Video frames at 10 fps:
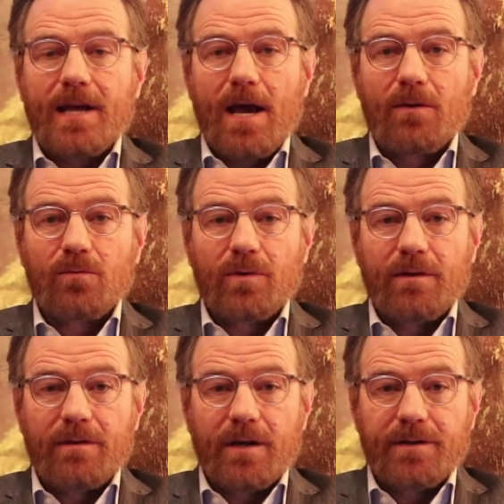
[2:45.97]
down
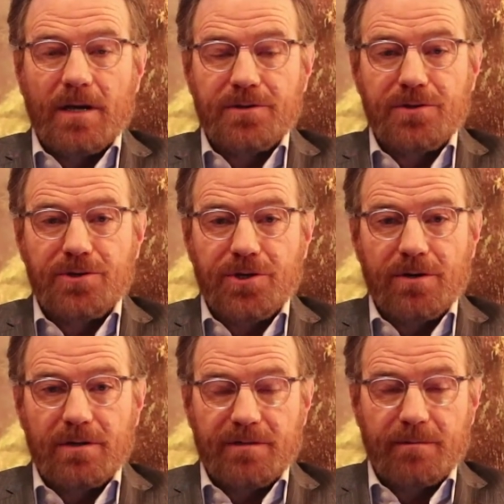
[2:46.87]
with a dozen
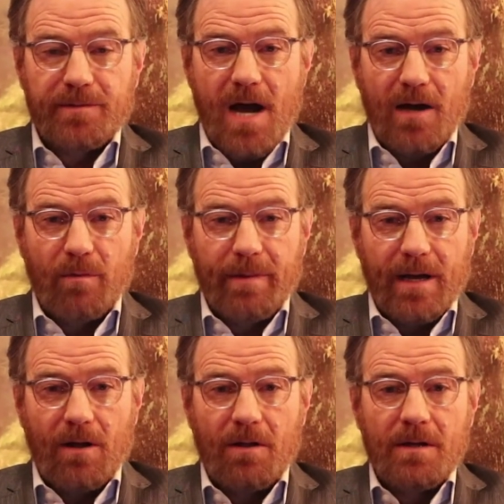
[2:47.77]
churros from Taco
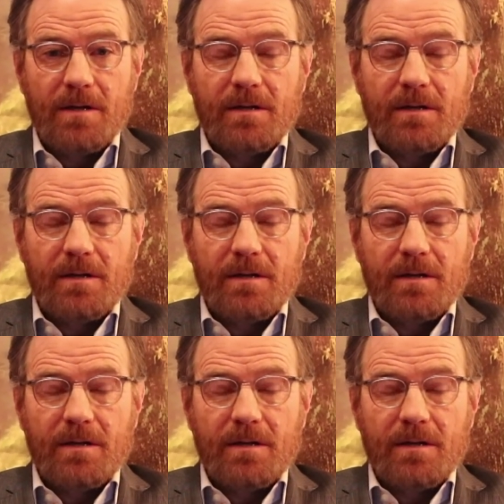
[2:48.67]
Bell,